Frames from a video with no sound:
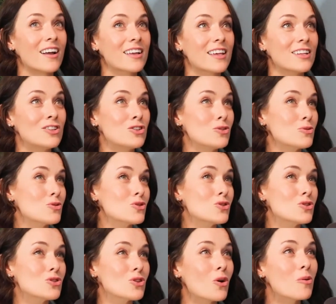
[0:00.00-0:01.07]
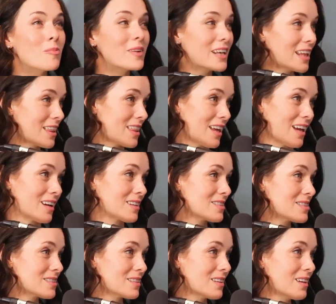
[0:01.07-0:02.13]
can do so many
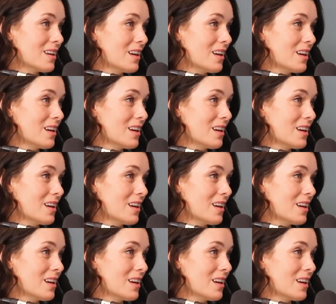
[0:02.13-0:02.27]
things.